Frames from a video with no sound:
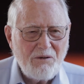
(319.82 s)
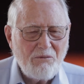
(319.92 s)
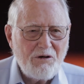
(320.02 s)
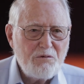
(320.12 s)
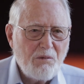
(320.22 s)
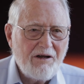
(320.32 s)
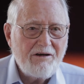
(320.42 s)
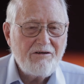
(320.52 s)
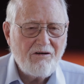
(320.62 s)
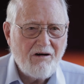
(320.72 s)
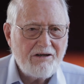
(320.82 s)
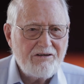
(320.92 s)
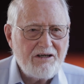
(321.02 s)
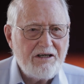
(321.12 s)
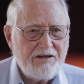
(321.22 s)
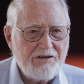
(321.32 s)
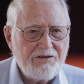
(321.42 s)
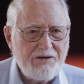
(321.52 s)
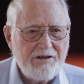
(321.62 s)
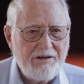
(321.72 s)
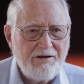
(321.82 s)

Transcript: to respond to Christ Jesus.